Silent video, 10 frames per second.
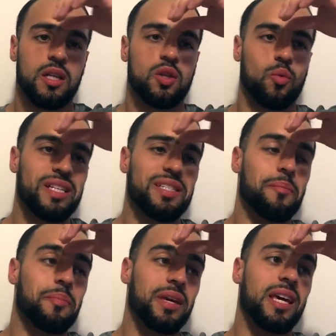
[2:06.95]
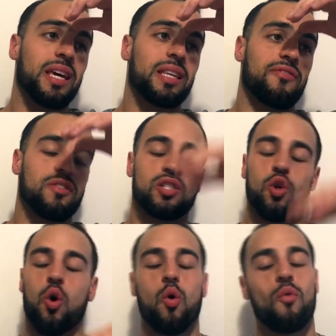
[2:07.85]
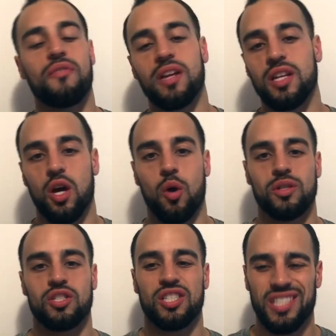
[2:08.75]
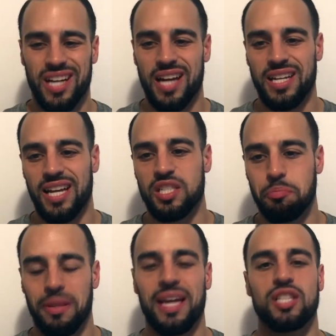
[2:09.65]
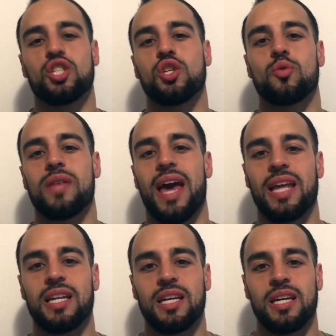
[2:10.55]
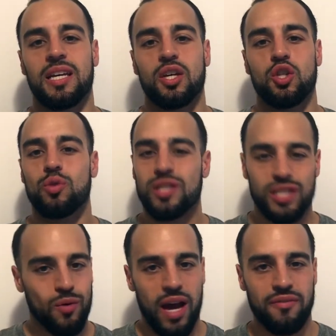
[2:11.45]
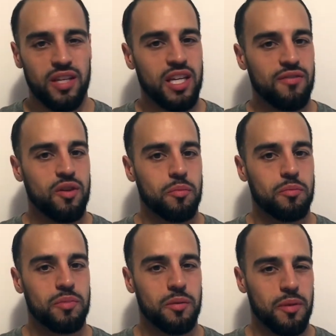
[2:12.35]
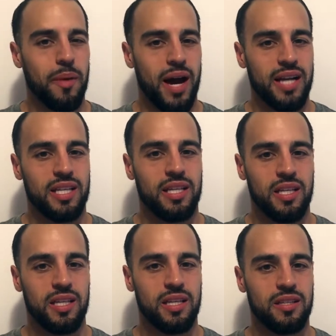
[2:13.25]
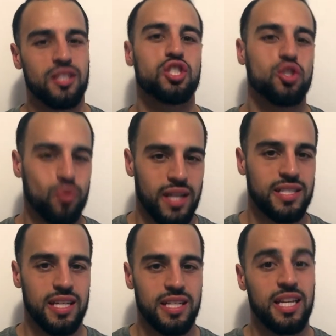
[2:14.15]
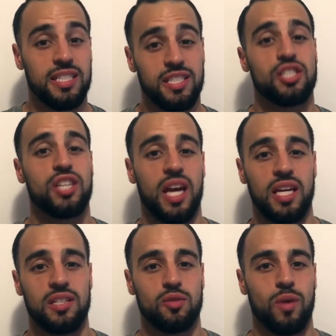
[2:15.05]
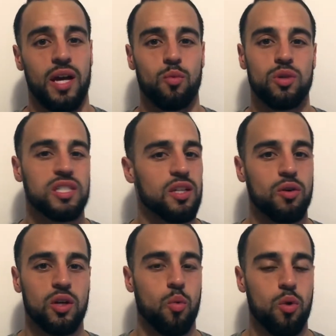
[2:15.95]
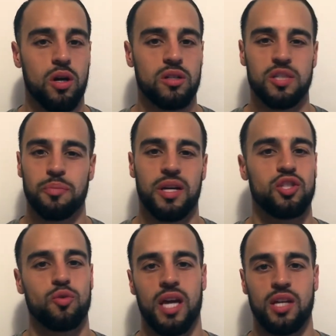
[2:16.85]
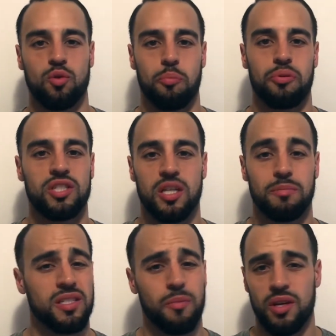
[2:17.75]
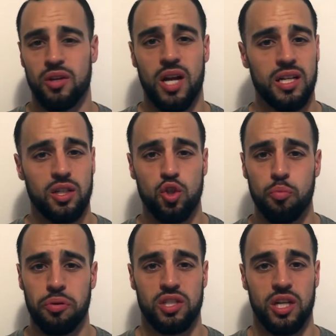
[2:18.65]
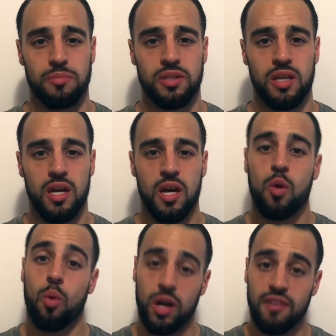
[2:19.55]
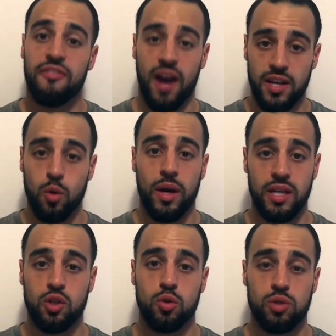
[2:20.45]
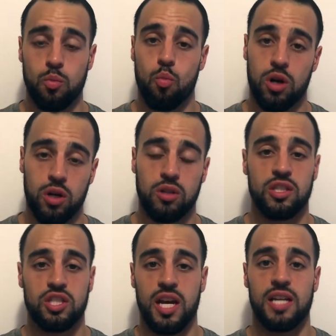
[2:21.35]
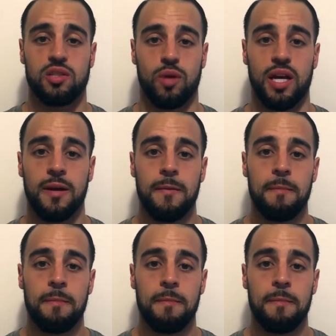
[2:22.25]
The reason being for this whole video is just to kind of explain to you that you still have to give the body the stress it needs to change, right? We're still going to work. Just because you can't do a push-up doesn't mean you're not going to do push-ups. We're going to find a way to do some work on the chest, right?